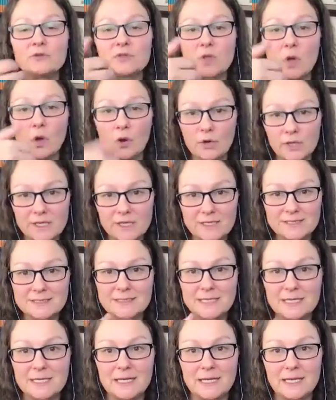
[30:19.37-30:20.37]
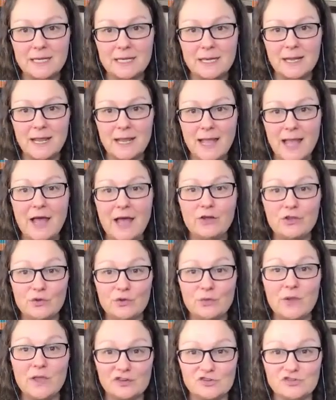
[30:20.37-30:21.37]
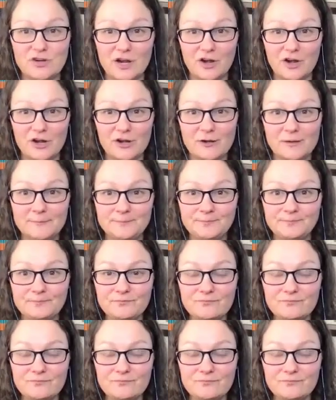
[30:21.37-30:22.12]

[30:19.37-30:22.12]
was already seeding how you get triggered.